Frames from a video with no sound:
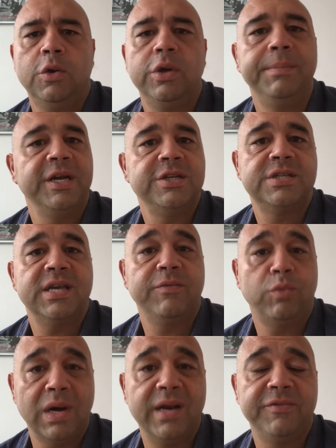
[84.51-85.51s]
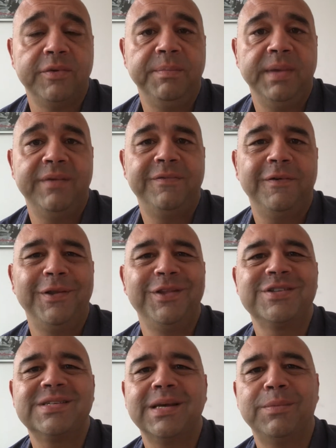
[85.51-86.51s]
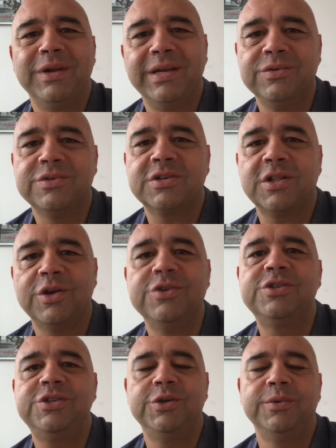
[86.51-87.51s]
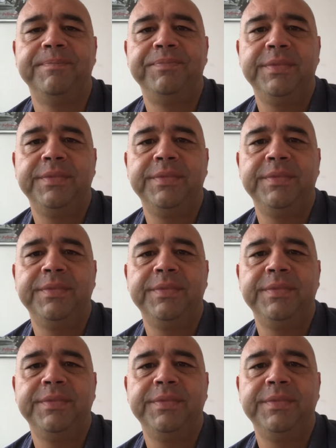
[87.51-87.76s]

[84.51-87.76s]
or you may just have one of them and find that someone else close to you